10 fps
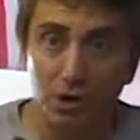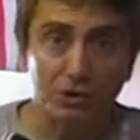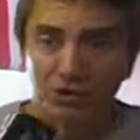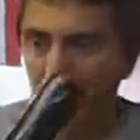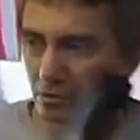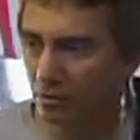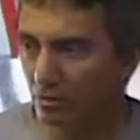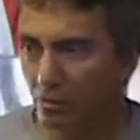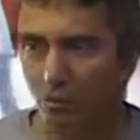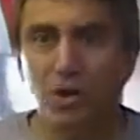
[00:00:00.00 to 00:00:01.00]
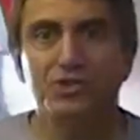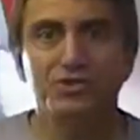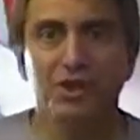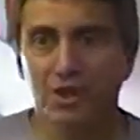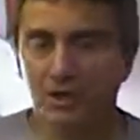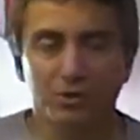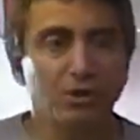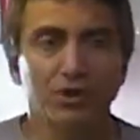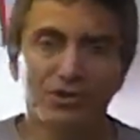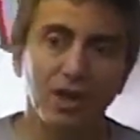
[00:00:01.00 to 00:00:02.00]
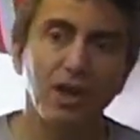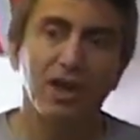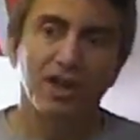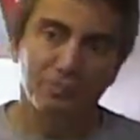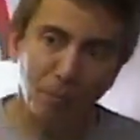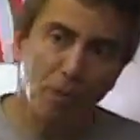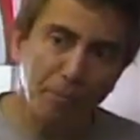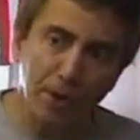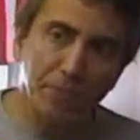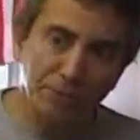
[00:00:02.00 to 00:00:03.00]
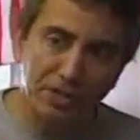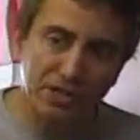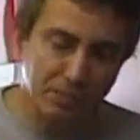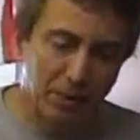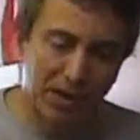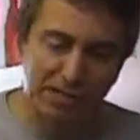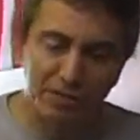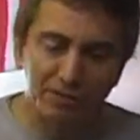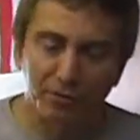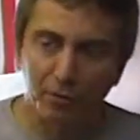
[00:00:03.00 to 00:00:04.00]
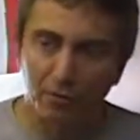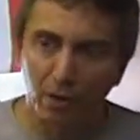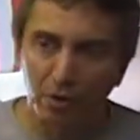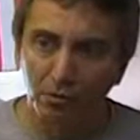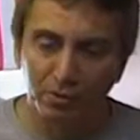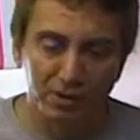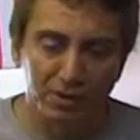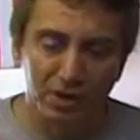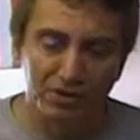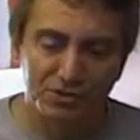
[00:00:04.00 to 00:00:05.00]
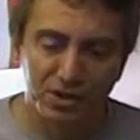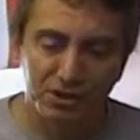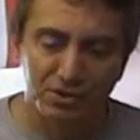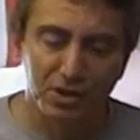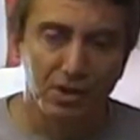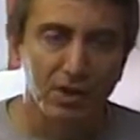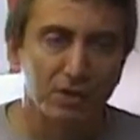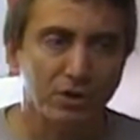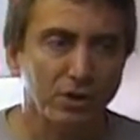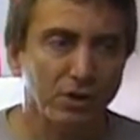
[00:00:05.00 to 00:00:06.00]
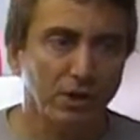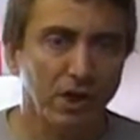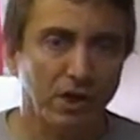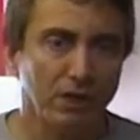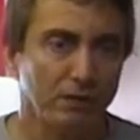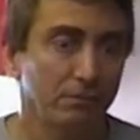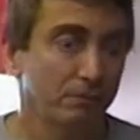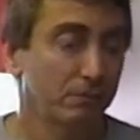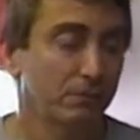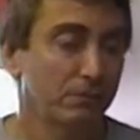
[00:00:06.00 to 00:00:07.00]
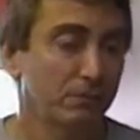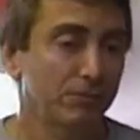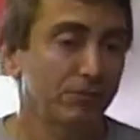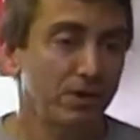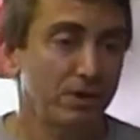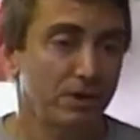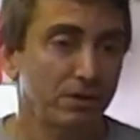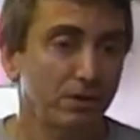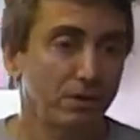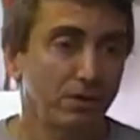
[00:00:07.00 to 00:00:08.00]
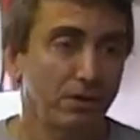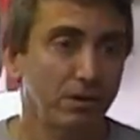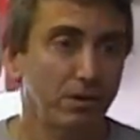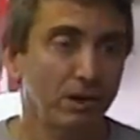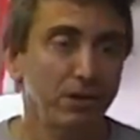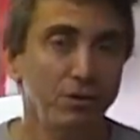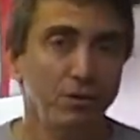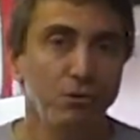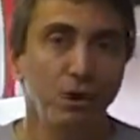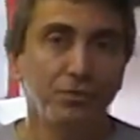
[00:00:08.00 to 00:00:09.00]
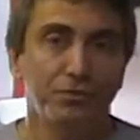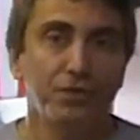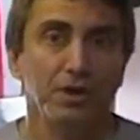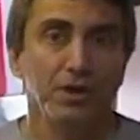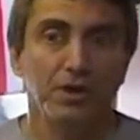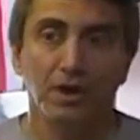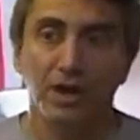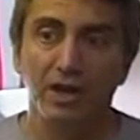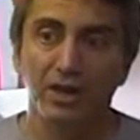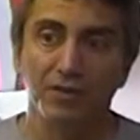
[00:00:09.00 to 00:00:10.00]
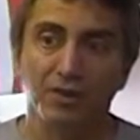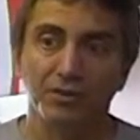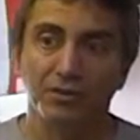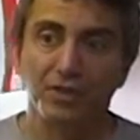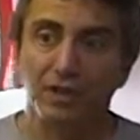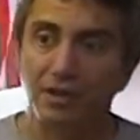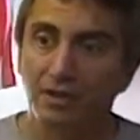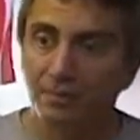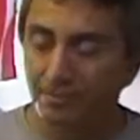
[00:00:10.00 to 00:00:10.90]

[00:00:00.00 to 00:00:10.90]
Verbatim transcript: Watch. Who did? Wednesday. You're going to say, if more people test positive for Ebola in the United States, you're going to, like, say, you know, I know nothing. I hear nothing.